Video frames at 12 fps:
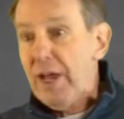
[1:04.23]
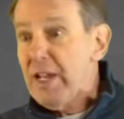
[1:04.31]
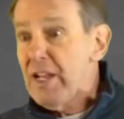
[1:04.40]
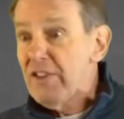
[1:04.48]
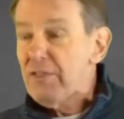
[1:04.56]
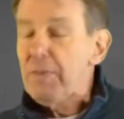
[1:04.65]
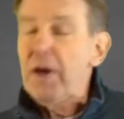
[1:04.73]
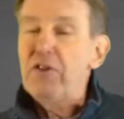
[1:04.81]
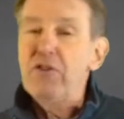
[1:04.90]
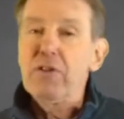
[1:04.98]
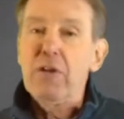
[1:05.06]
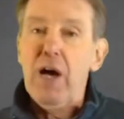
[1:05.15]
any
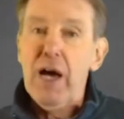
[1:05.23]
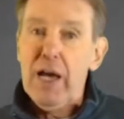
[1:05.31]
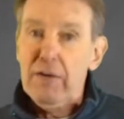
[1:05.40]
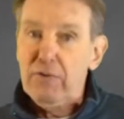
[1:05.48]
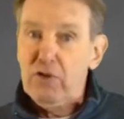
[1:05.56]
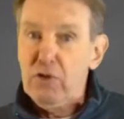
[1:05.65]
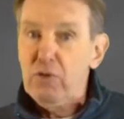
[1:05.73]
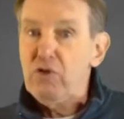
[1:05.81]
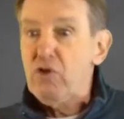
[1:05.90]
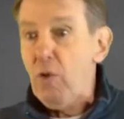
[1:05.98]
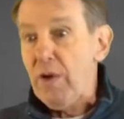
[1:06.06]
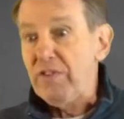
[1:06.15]
inspection, I have 2
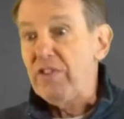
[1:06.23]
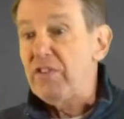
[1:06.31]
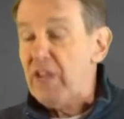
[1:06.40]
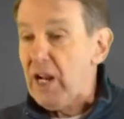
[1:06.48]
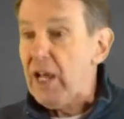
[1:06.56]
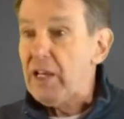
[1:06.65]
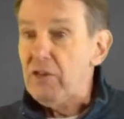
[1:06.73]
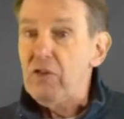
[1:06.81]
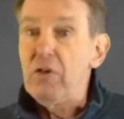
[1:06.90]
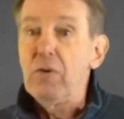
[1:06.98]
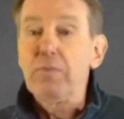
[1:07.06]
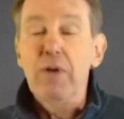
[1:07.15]
choices that I can
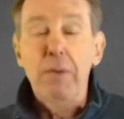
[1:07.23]
do.